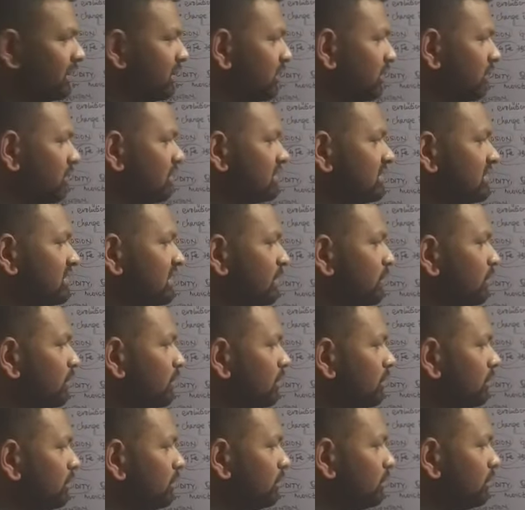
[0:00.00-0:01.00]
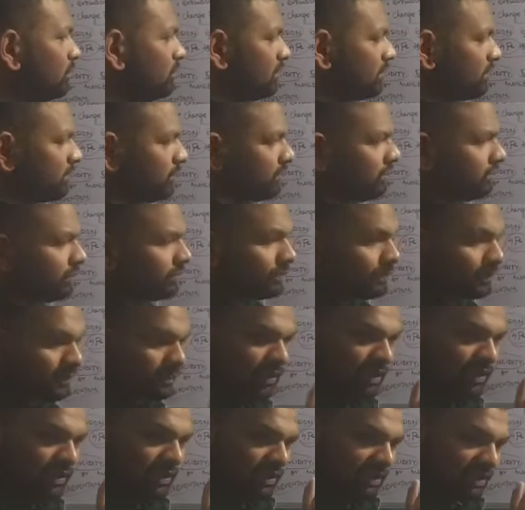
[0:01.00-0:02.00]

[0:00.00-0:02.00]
Because they want to